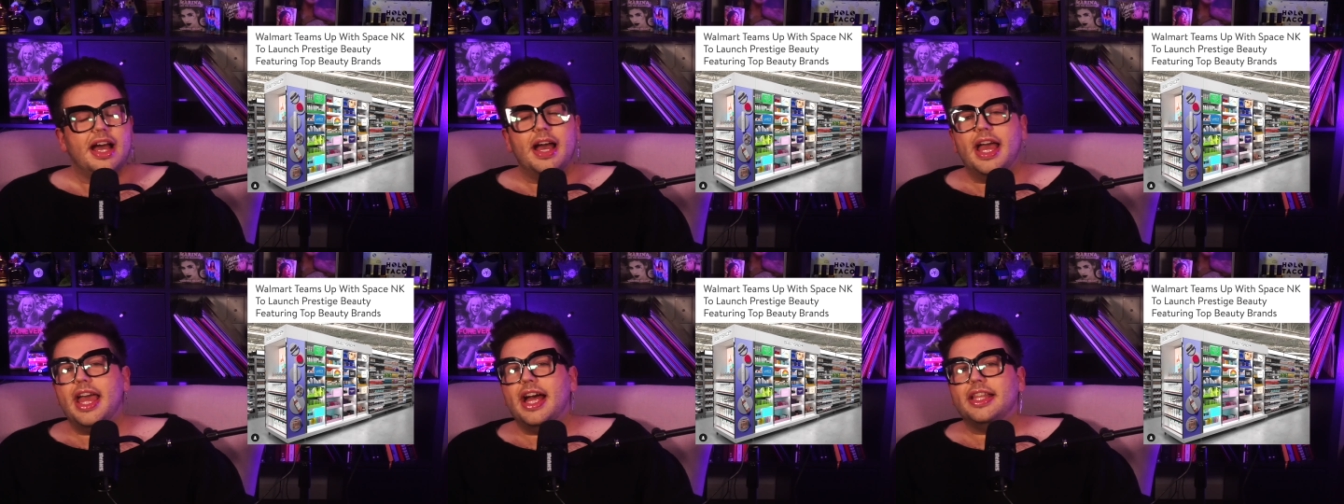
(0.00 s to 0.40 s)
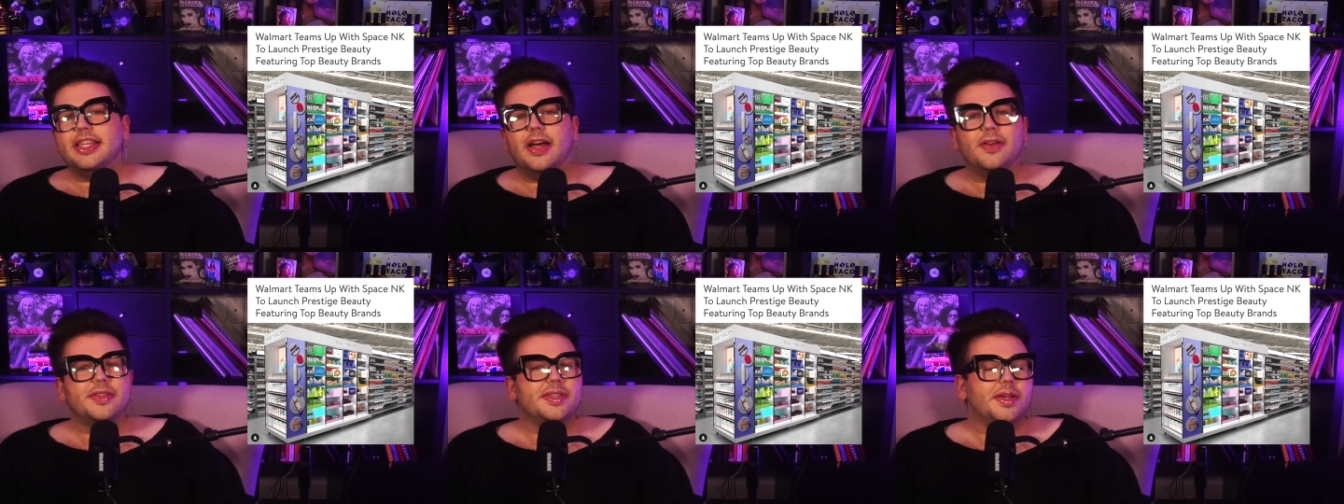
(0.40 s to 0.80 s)
And
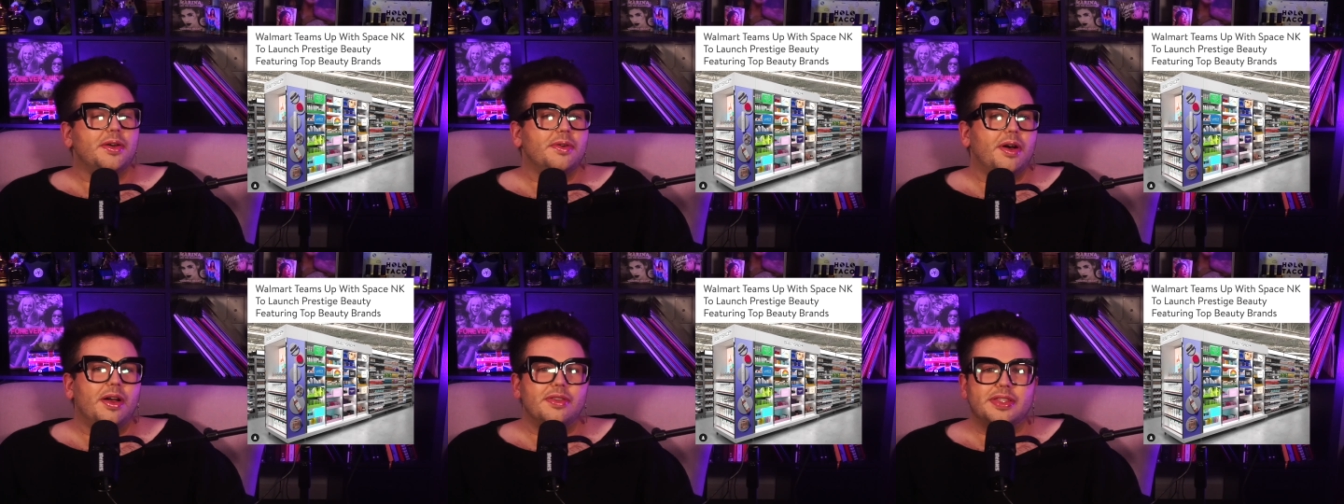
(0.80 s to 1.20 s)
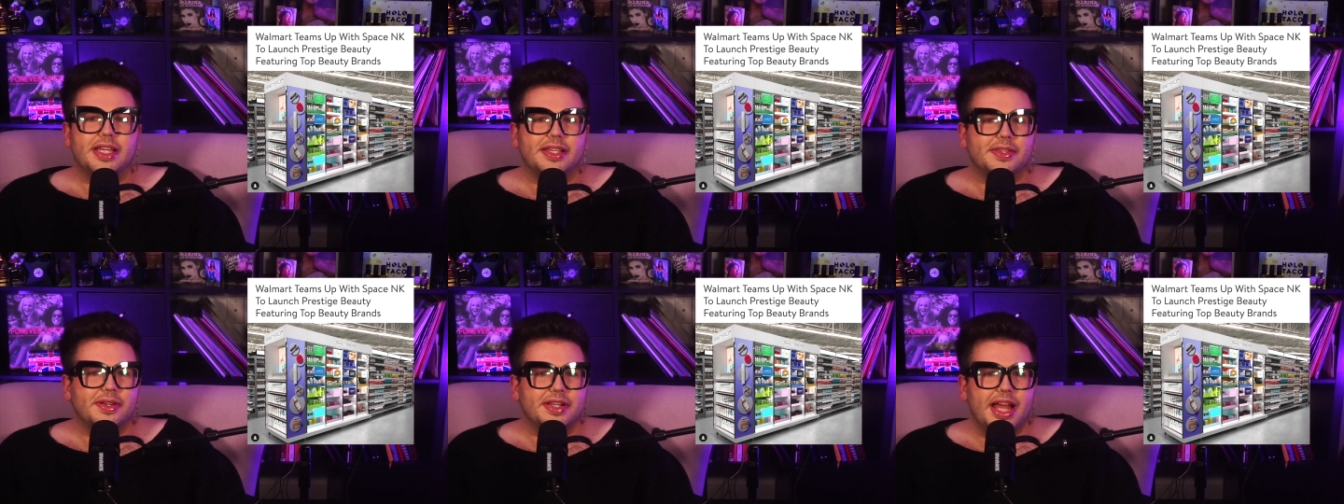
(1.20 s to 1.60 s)
also,
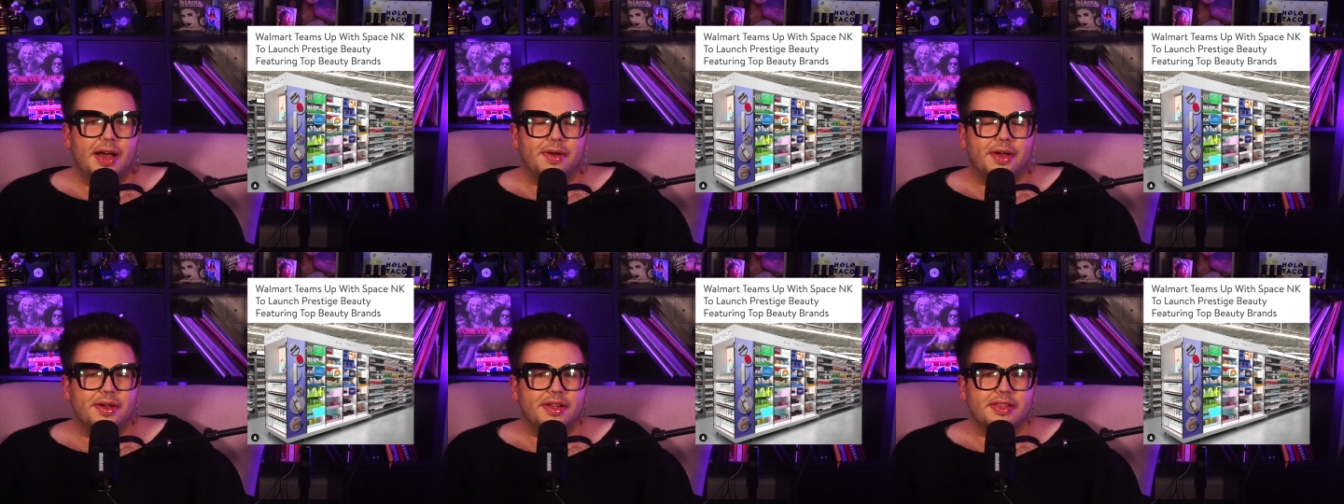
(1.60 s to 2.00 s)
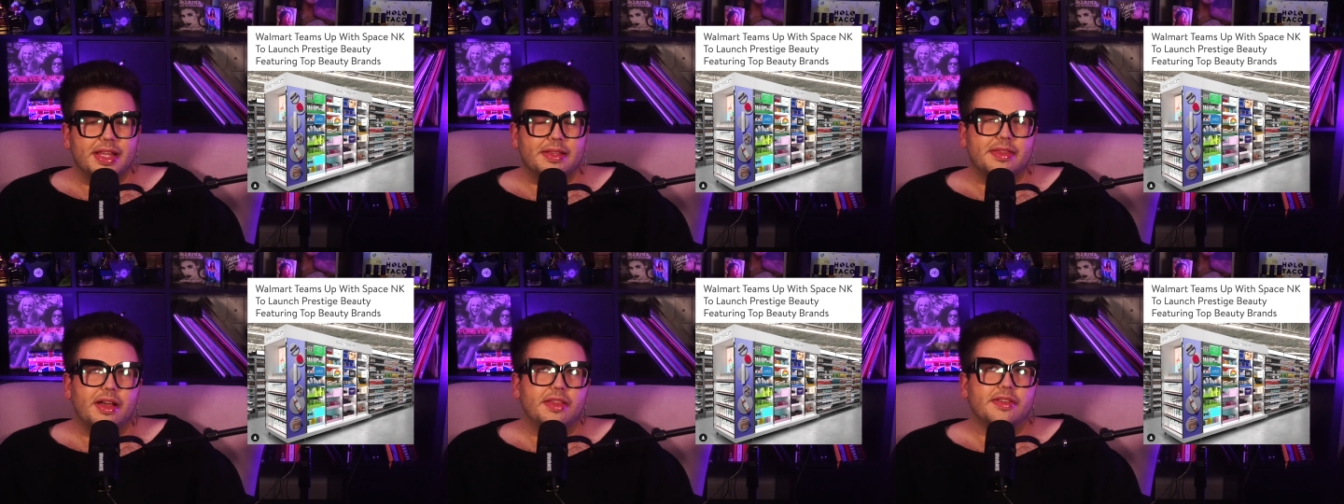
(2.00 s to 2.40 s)
Ultas are now going,
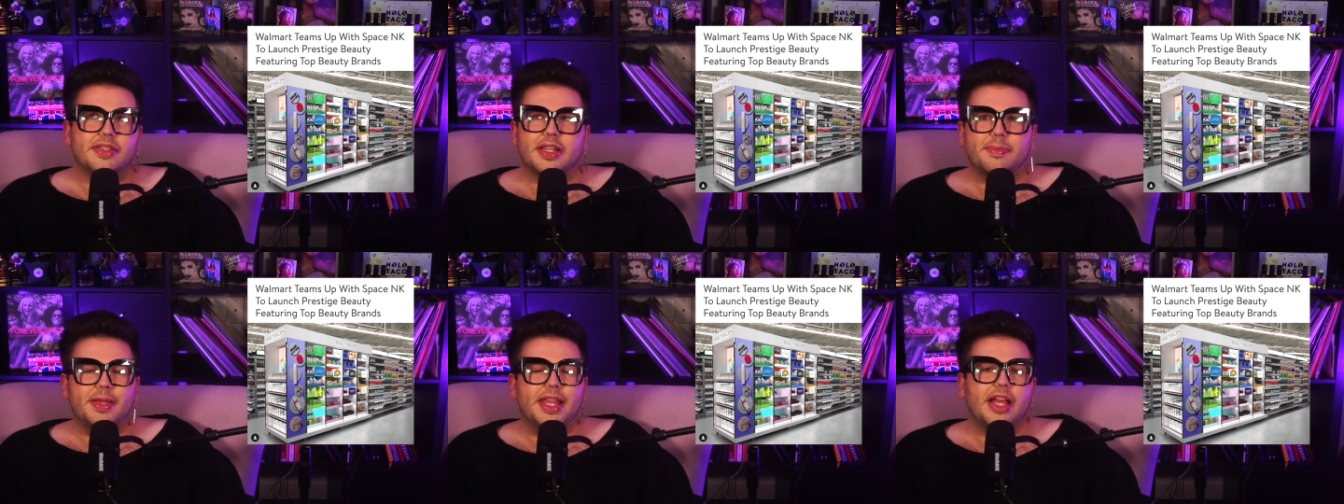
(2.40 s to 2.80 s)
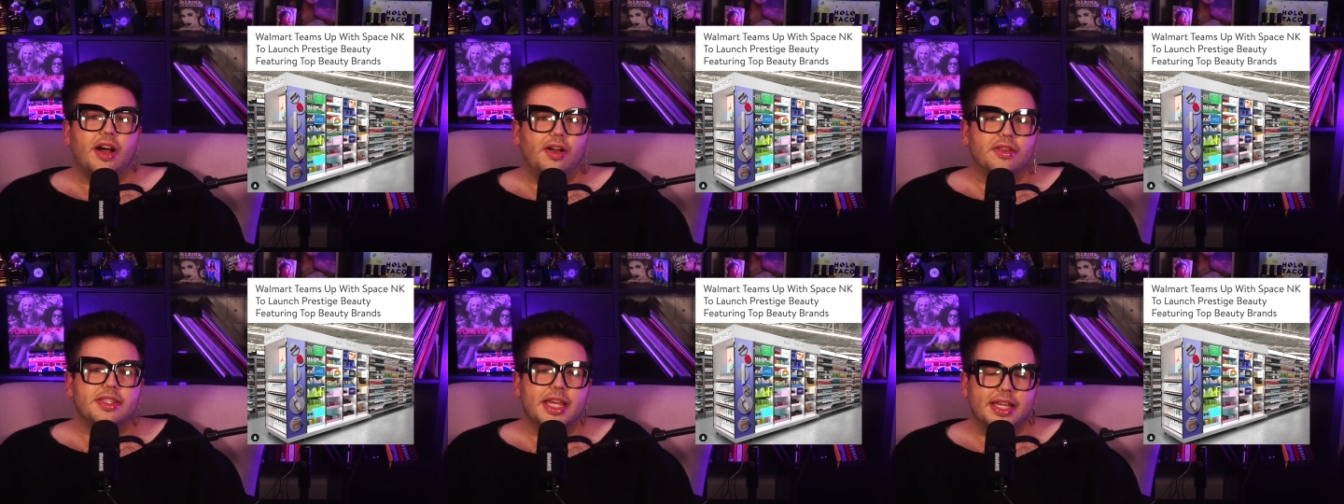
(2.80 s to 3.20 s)
like, there's going to be like
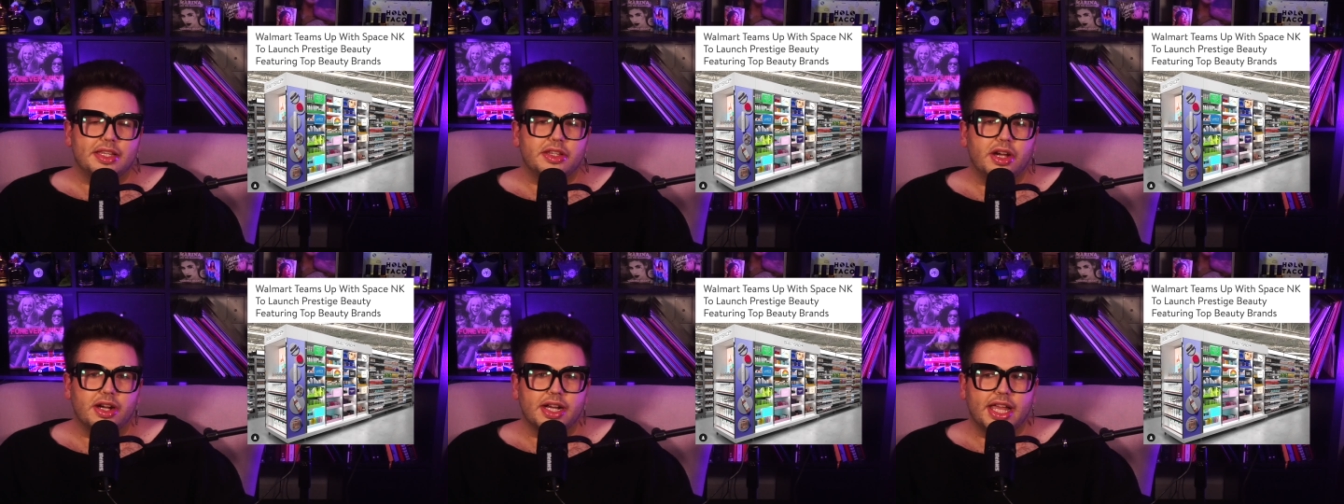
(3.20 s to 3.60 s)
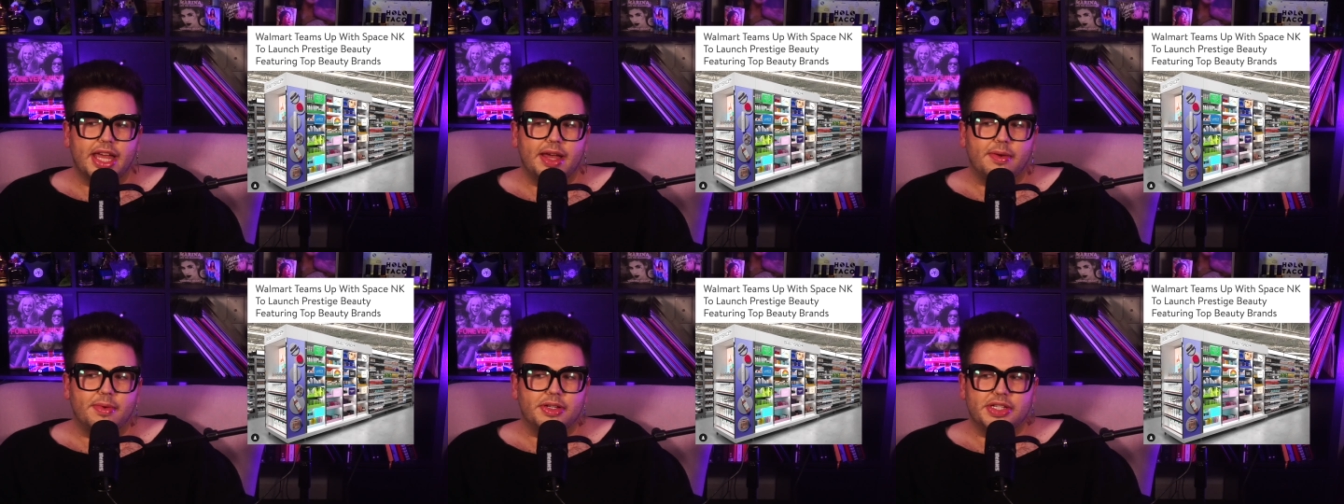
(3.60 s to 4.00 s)
Ulta and
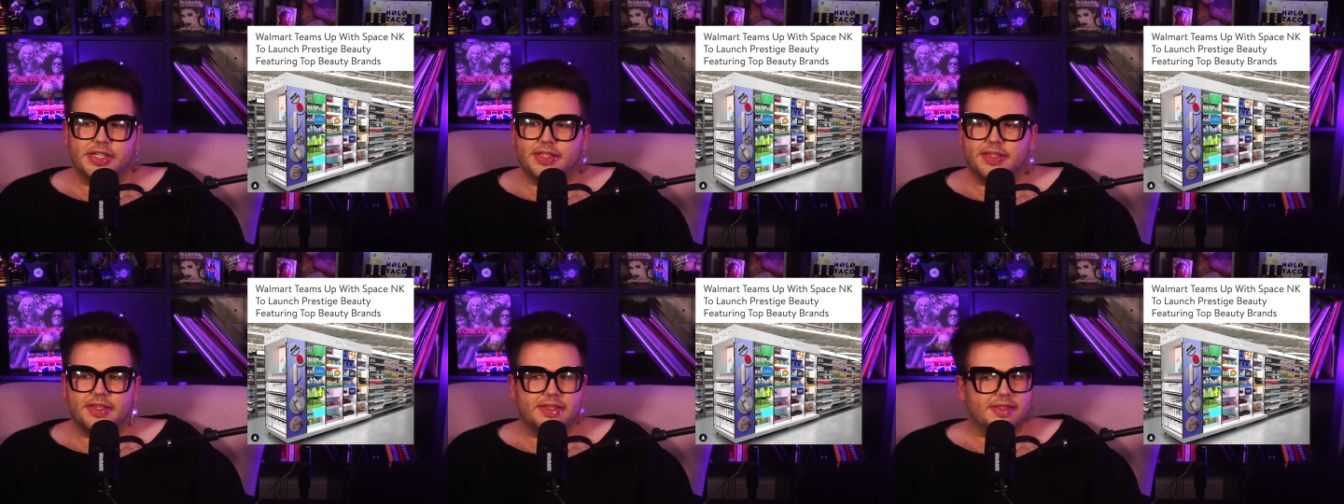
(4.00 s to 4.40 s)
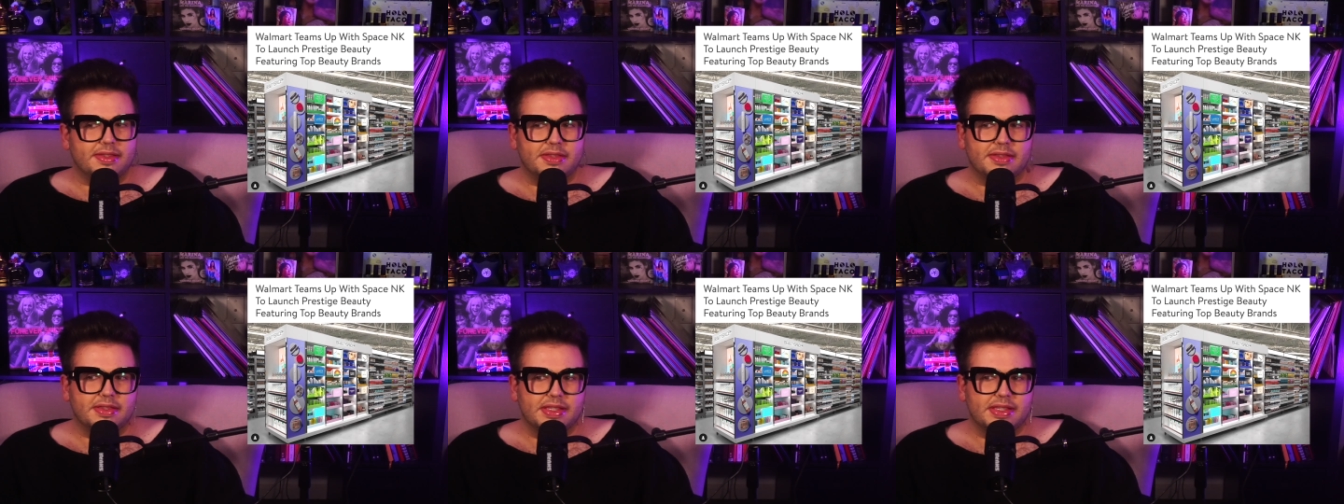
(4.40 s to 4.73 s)
Target, which is,